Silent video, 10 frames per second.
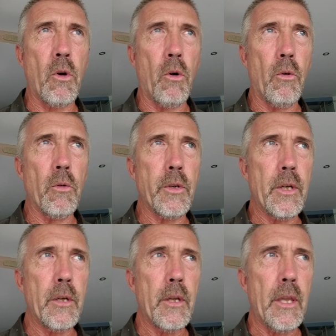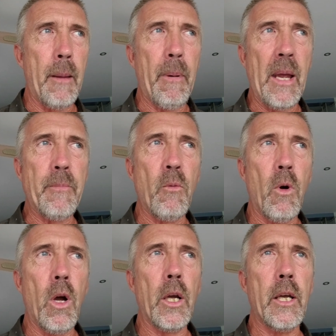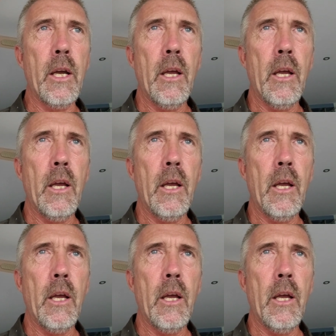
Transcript: called, their paperwork,